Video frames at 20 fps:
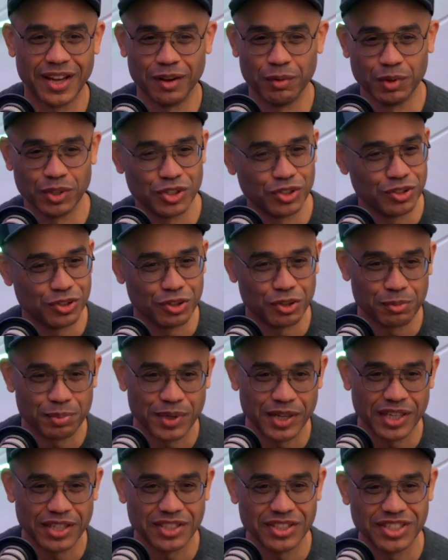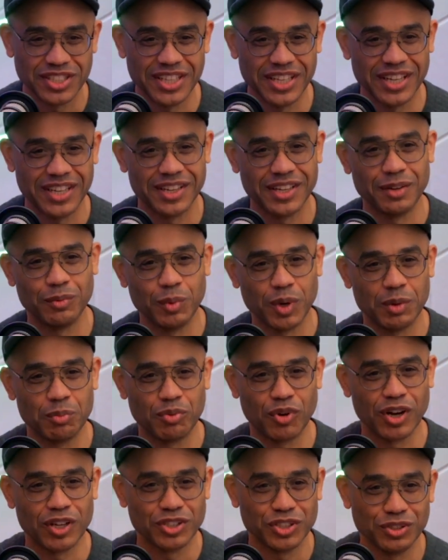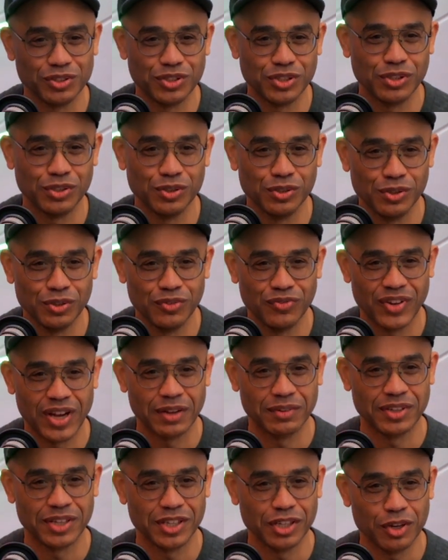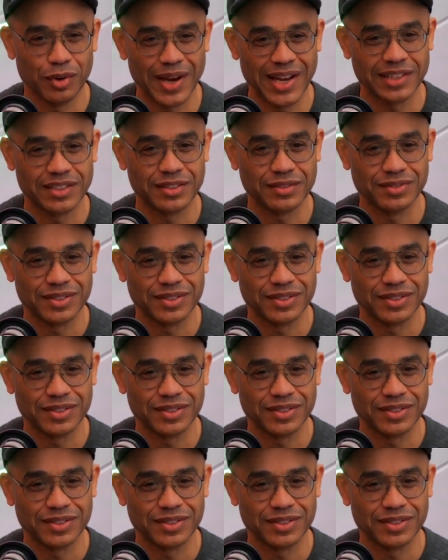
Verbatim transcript: what you do your PhD in and what brought you to founding Coactive.